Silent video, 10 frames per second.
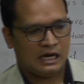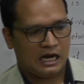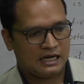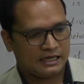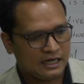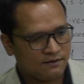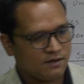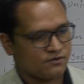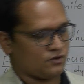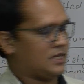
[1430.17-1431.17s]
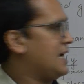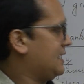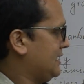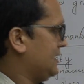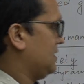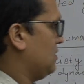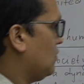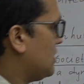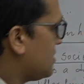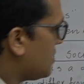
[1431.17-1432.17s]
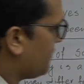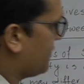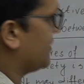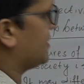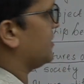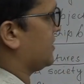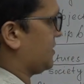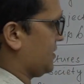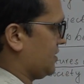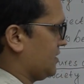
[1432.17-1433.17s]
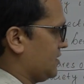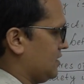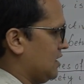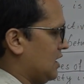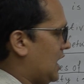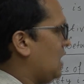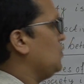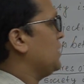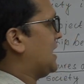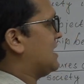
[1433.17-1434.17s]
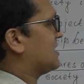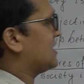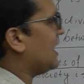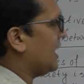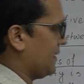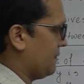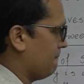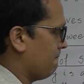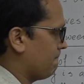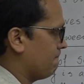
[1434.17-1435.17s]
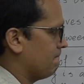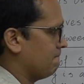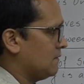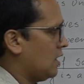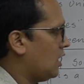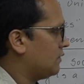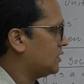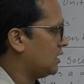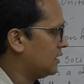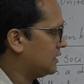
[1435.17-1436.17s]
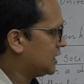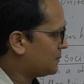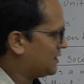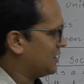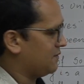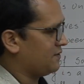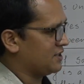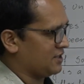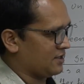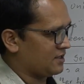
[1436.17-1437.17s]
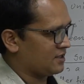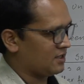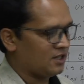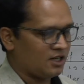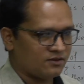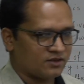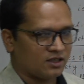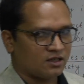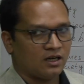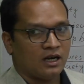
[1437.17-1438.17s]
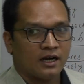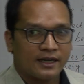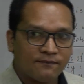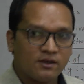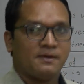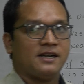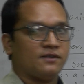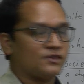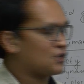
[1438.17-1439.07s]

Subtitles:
And developed society, what sort of features, how we can say of the special features of the development of the